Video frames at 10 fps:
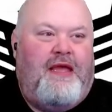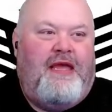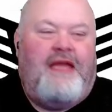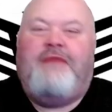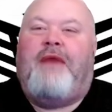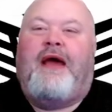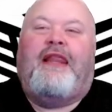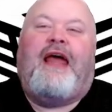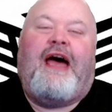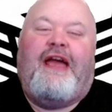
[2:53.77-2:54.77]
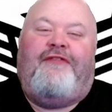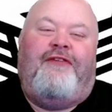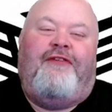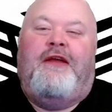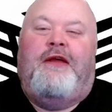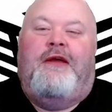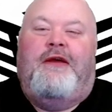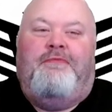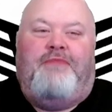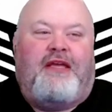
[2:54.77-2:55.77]
end my life
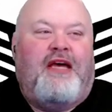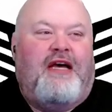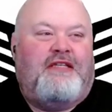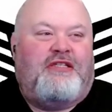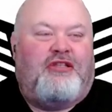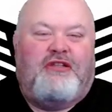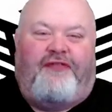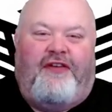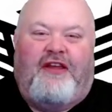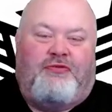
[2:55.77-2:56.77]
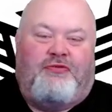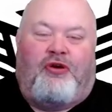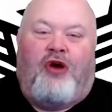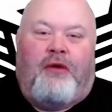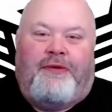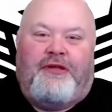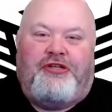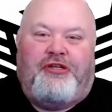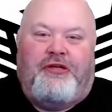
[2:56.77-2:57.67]
because those figures were garbage.